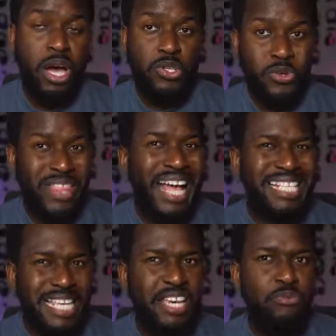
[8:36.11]
So
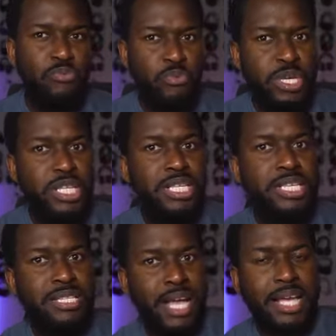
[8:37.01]
that's a
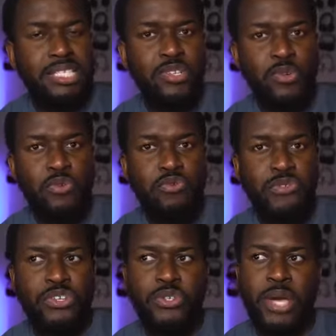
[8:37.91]
really nice and cool
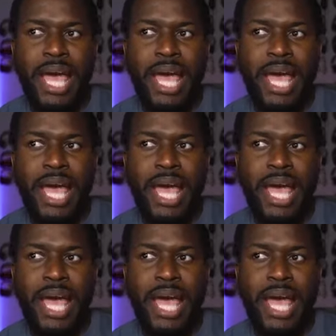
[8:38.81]
feature.